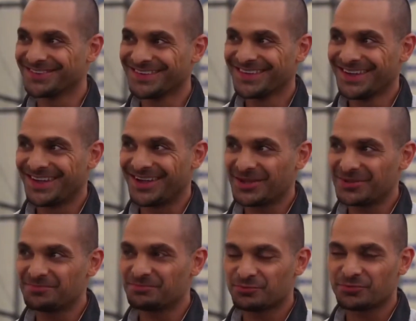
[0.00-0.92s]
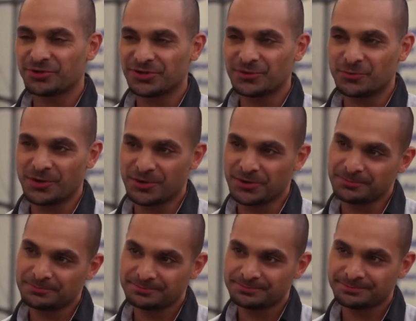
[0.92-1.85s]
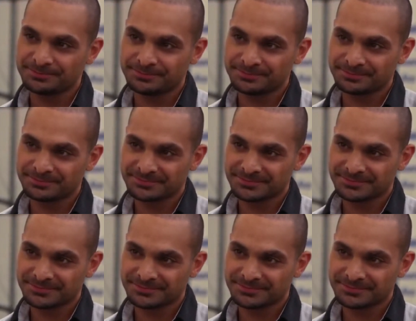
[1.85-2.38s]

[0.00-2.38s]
but swore to God he'd make Spider Man pay.